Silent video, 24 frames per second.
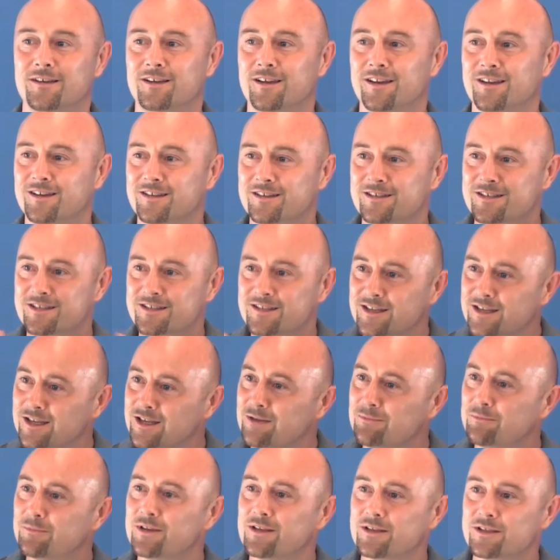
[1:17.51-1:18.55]
in a
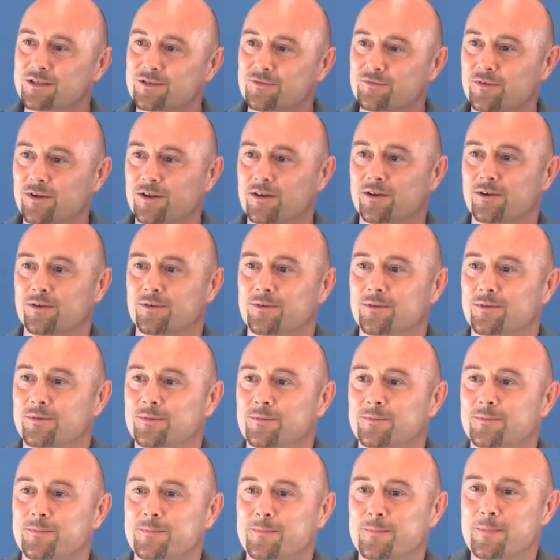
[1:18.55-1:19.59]
seamless flow.
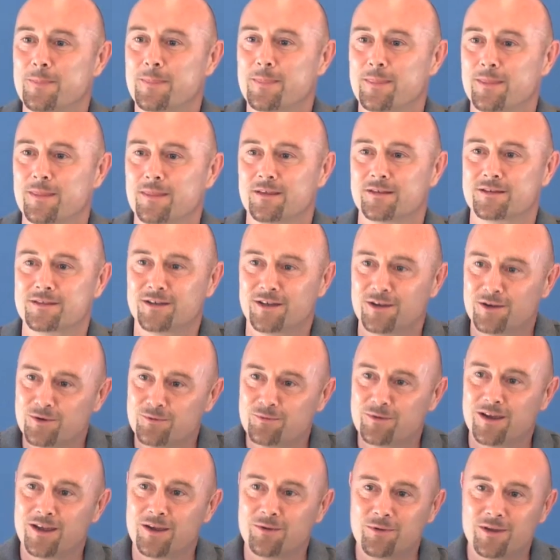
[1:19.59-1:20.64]
There's no
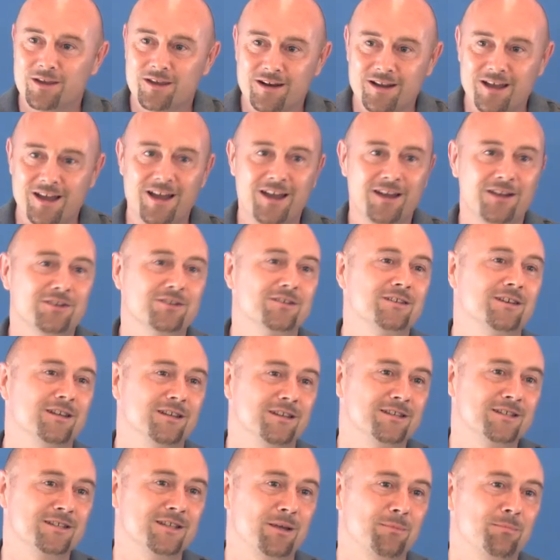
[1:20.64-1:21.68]
way we can
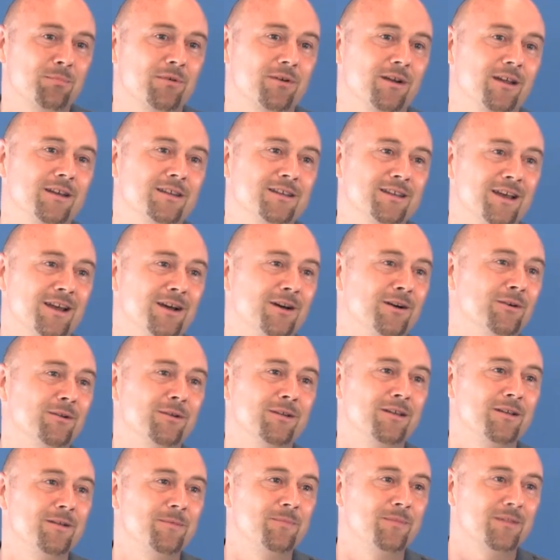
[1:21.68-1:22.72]
actually separate out
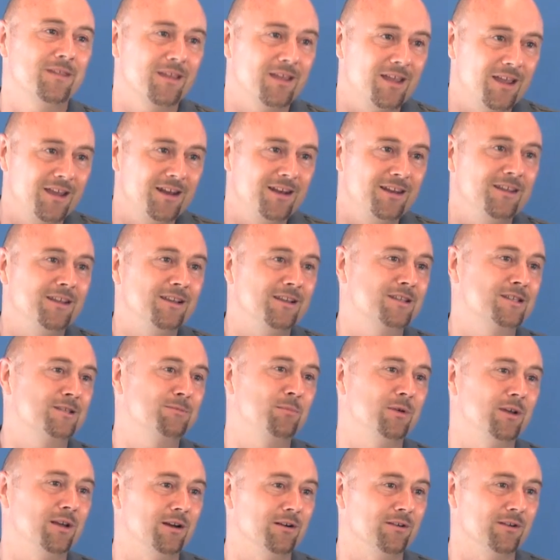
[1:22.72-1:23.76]
any
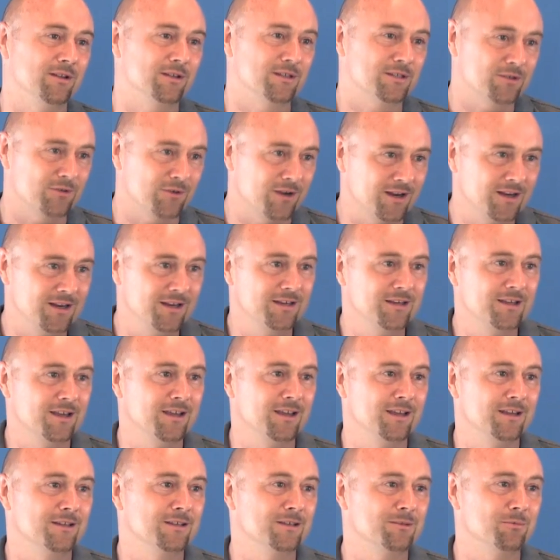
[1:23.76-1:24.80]
experience or any
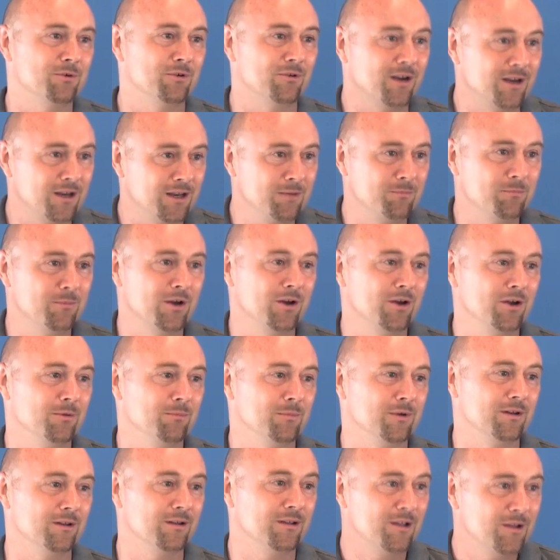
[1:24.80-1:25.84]
datum or any
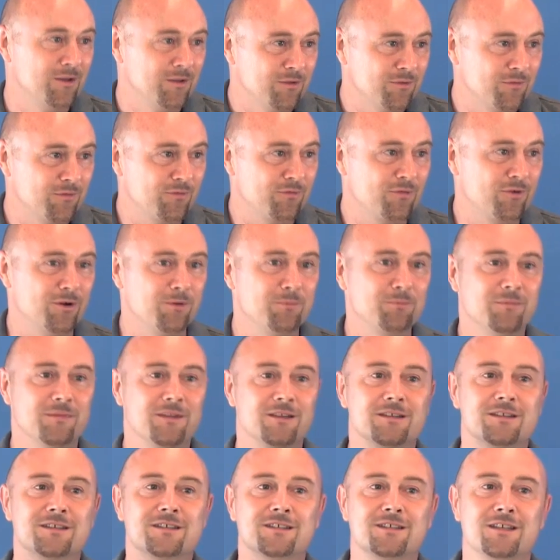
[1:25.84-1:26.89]
moment from
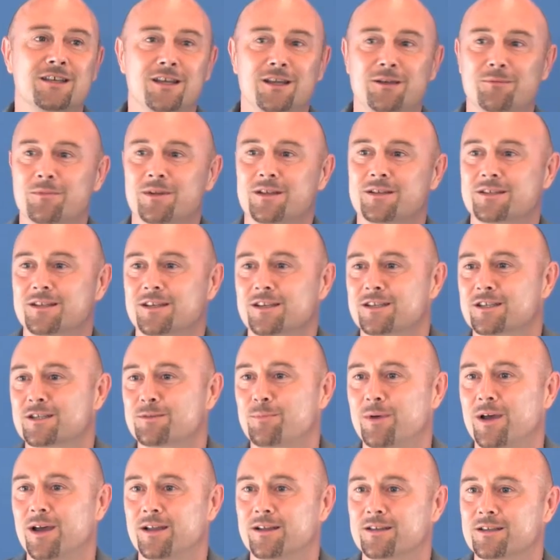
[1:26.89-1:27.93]
this seamless
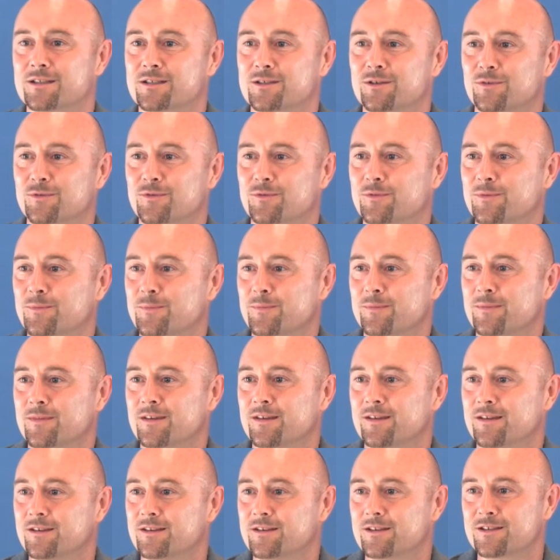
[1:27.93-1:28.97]
expanse of
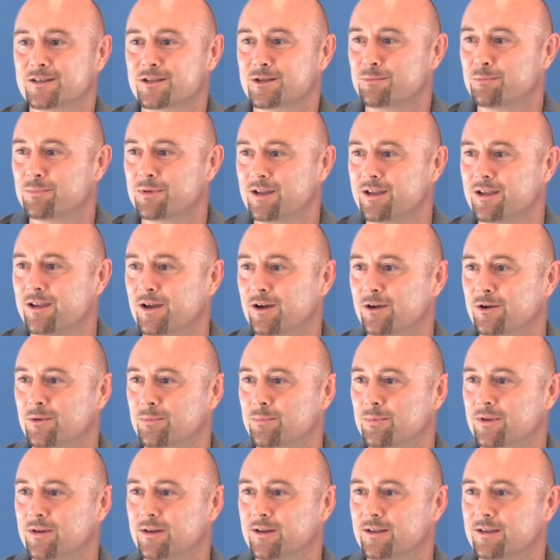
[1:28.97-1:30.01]
just complete
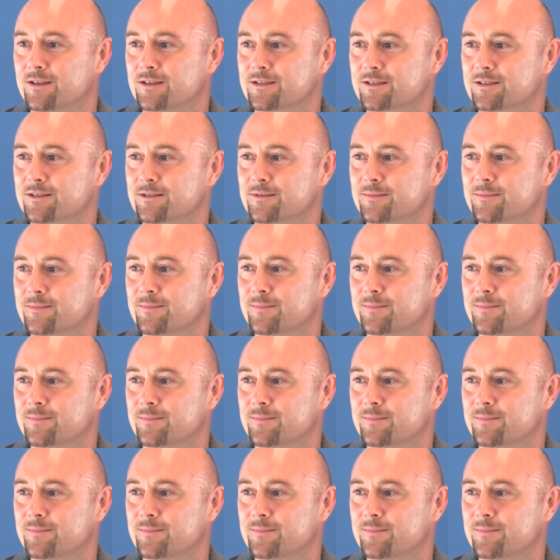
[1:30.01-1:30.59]
openness.